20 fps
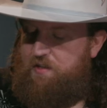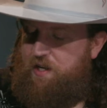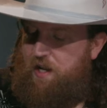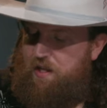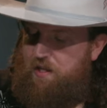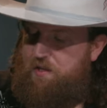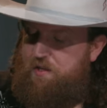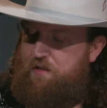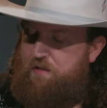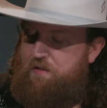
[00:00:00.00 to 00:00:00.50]

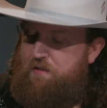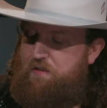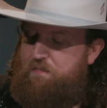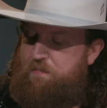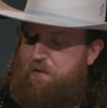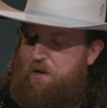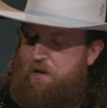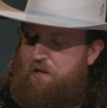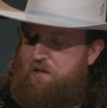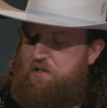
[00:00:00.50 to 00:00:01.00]
Skeletons,
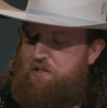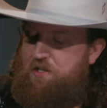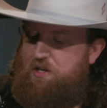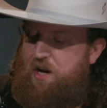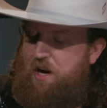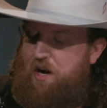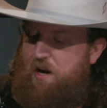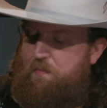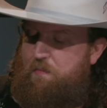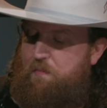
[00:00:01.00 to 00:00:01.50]
Pawn
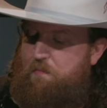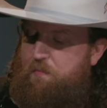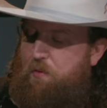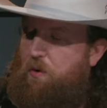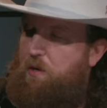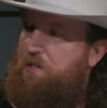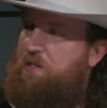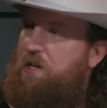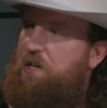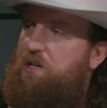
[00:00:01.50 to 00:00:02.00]
Shop,
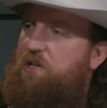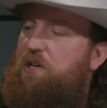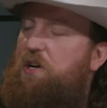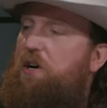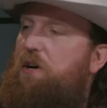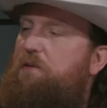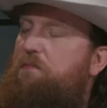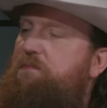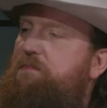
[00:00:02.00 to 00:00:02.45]
Port Saint Joe.